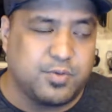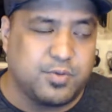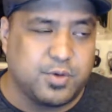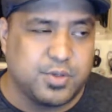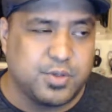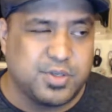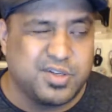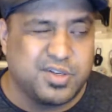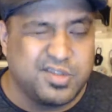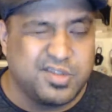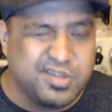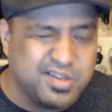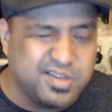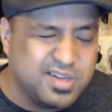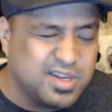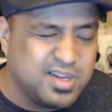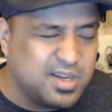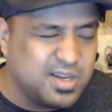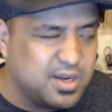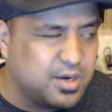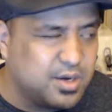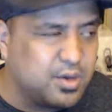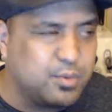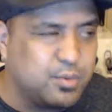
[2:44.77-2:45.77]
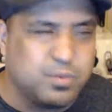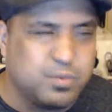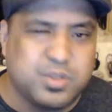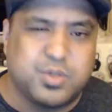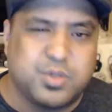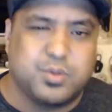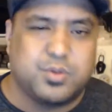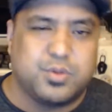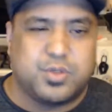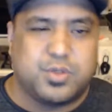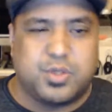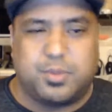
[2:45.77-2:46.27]
version,
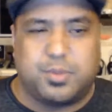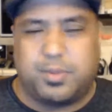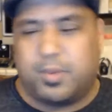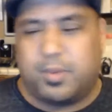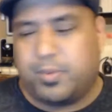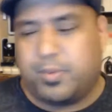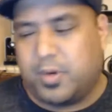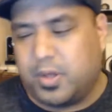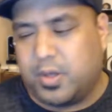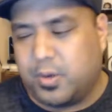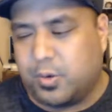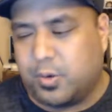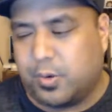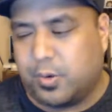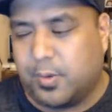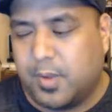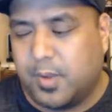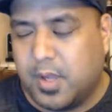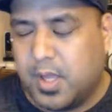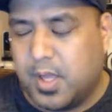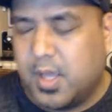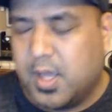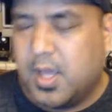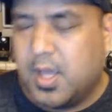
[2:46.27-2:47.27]
which should be pretty cool.